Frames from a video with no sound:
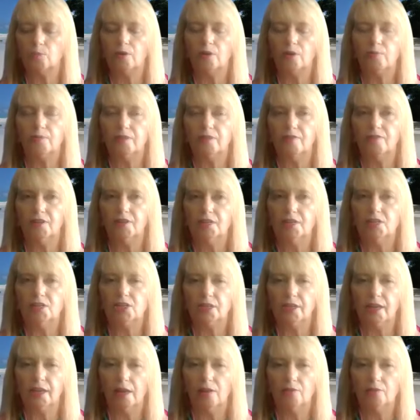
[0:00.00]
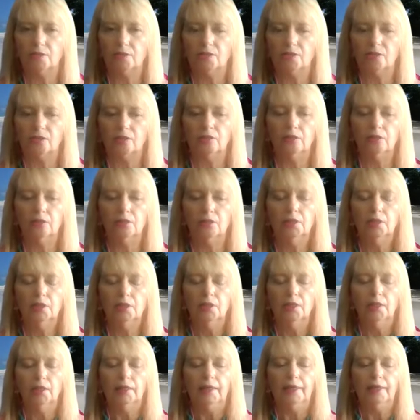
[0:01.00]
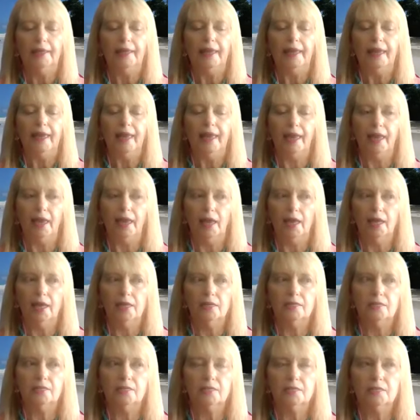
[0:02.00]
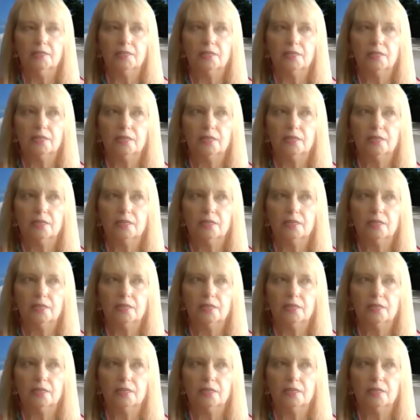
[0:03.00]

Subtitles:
work with the Venetian Council, and